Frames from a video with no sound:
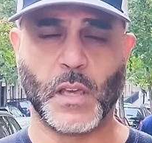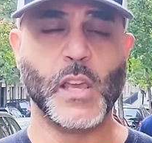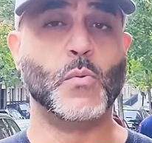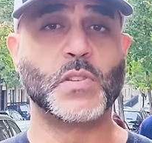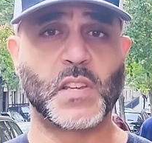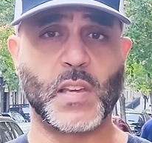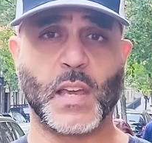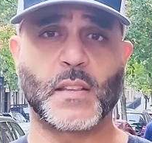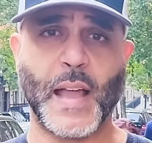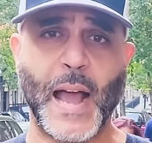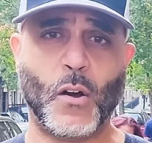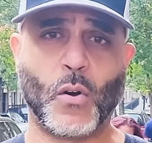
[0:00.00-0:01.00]
he was kicked
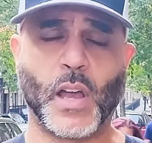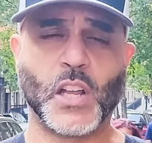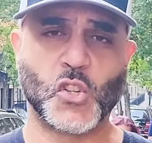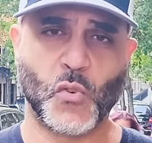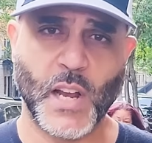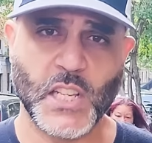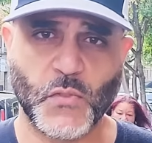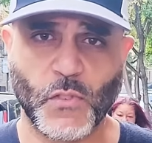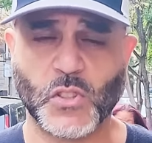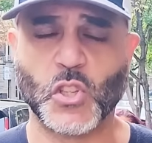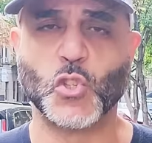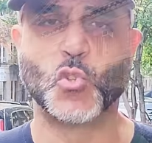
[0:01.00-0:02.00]
out and transferred to